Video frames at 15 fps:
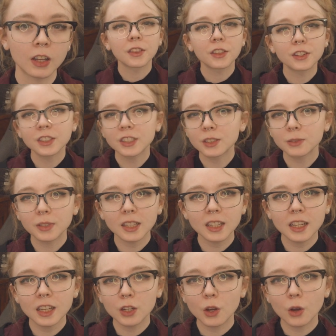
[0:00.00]
There is
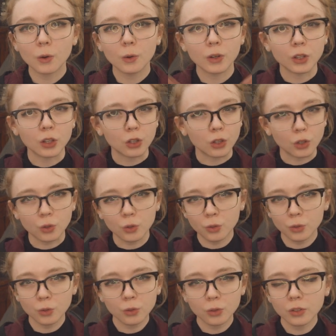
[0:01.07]
really no
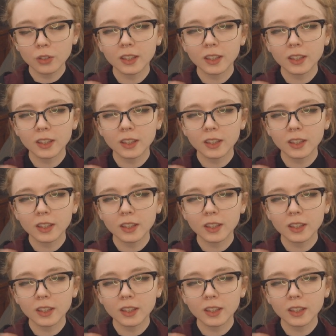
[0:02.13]
you